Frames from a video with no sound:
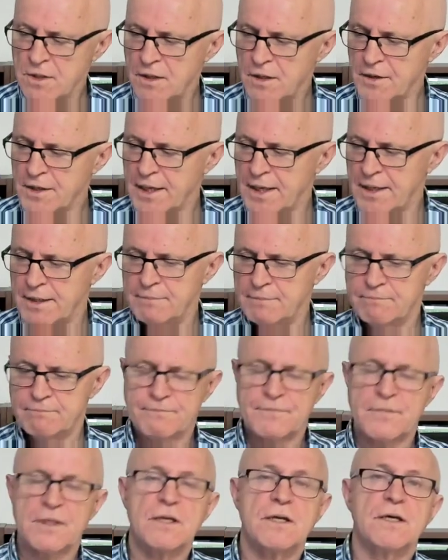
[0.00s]
Okay,
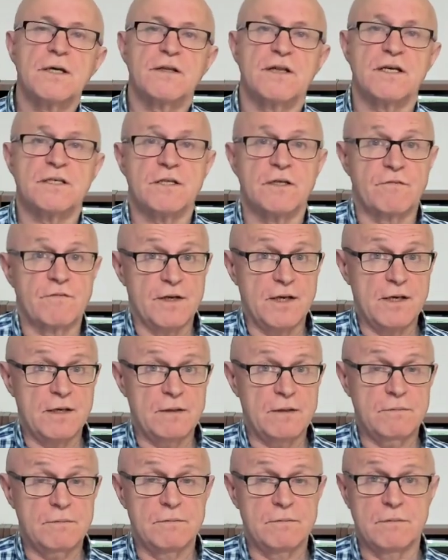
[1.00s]
that's it for
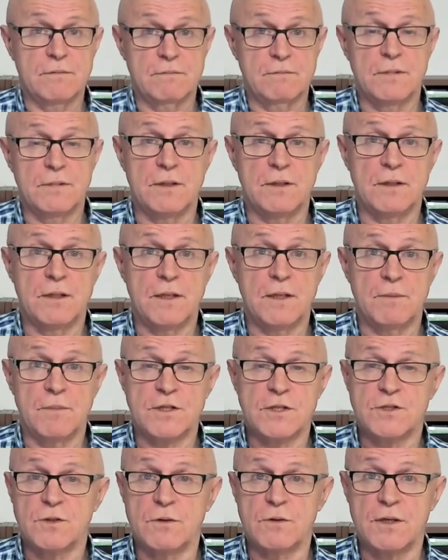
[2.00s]
now.
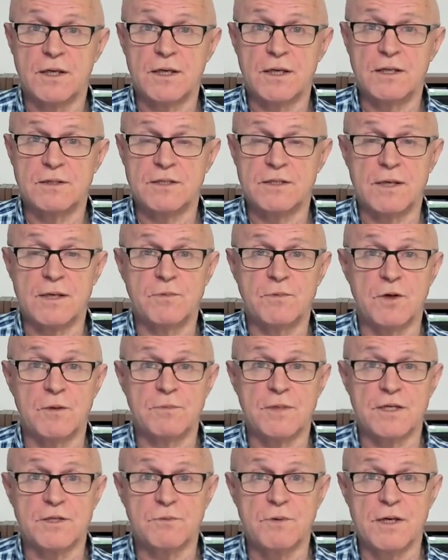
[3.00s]
Let's do it again same
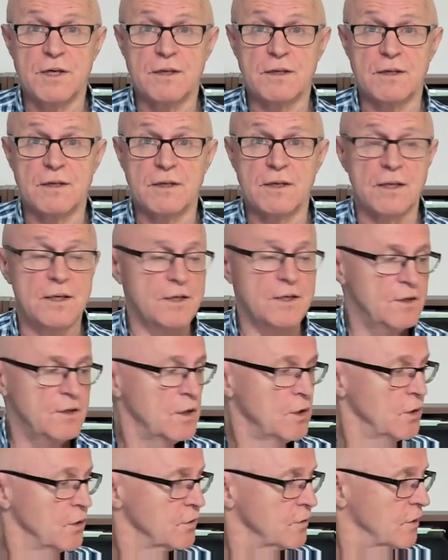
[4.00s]
time next week.
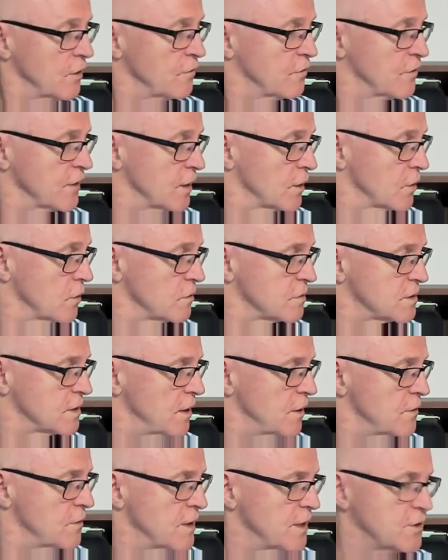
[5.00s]
And don't forget
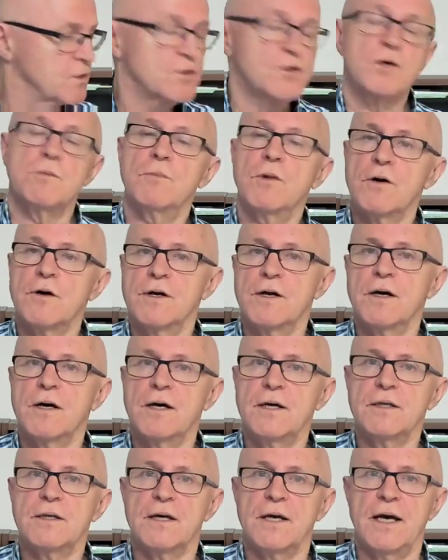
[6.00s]
also that tomorrow
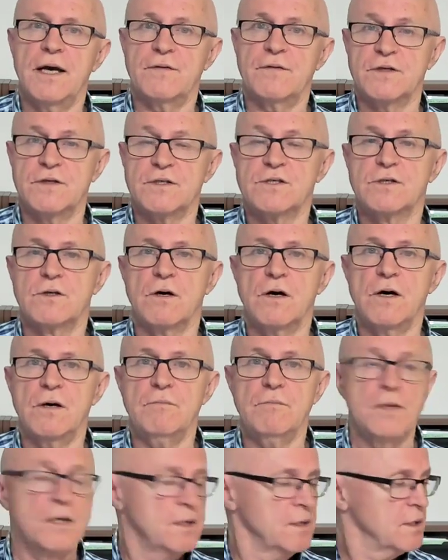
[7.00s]
night at this
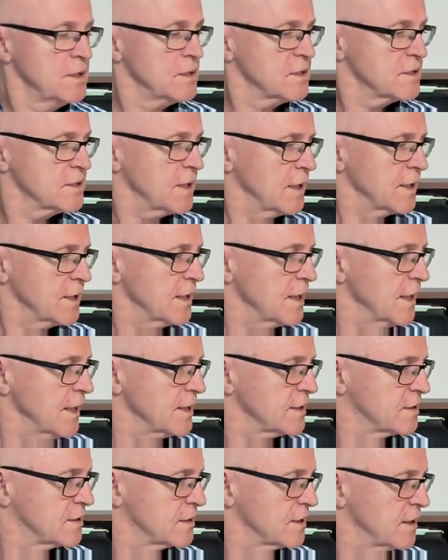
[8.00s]
time, starting
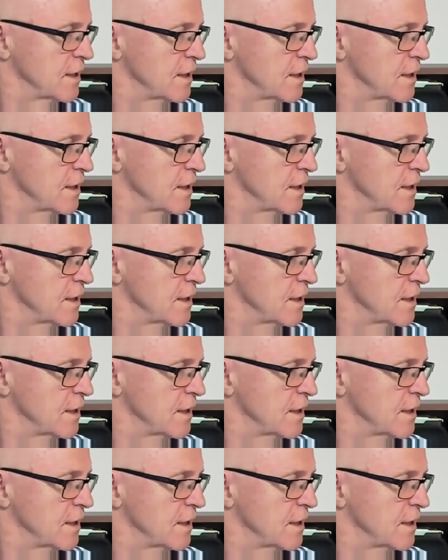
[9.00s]
at